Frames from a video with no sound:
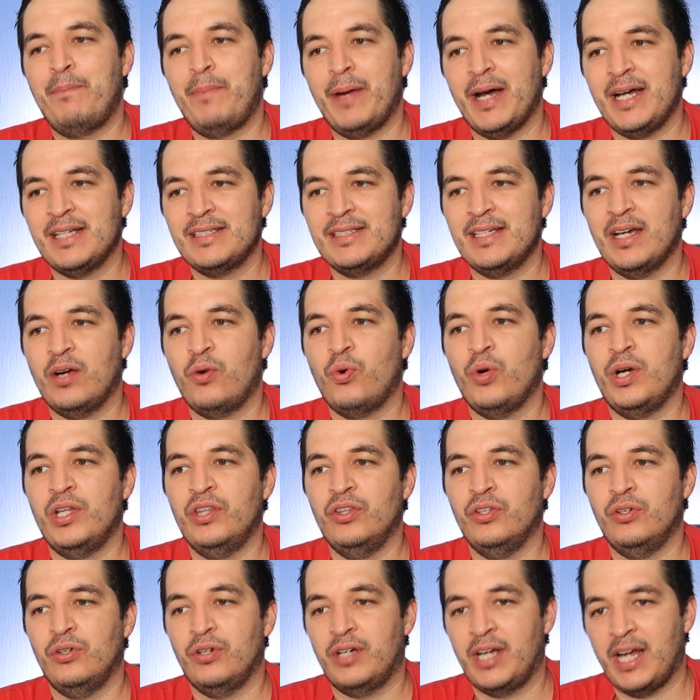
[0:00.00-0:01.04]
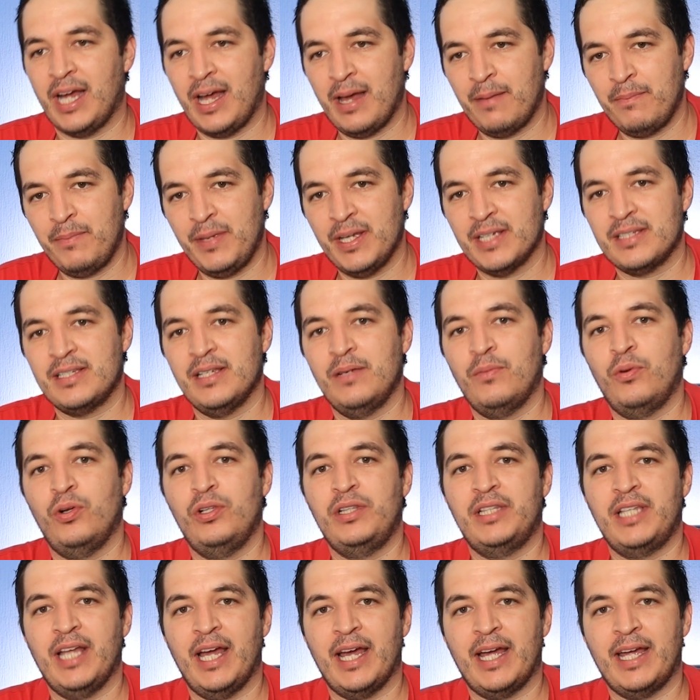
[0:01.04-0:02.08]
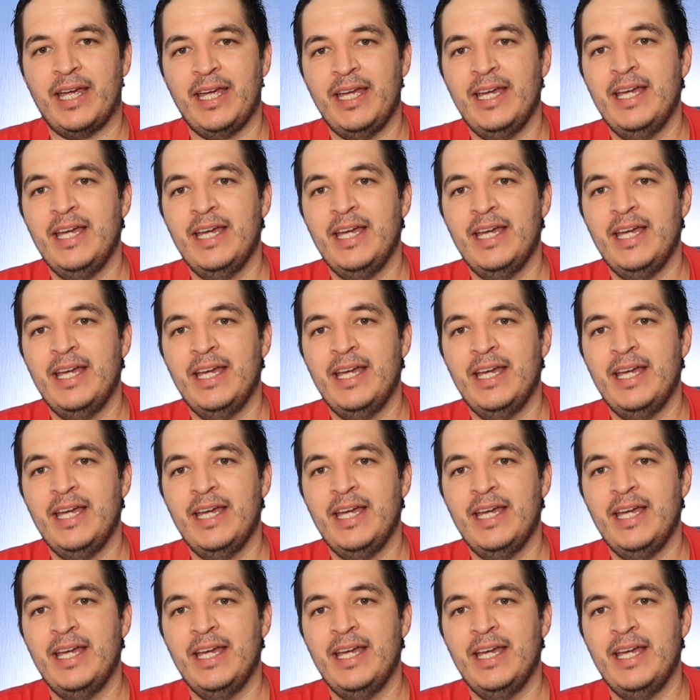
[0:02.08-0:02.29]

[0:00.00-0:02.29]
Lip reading: what happens when you change the resistance.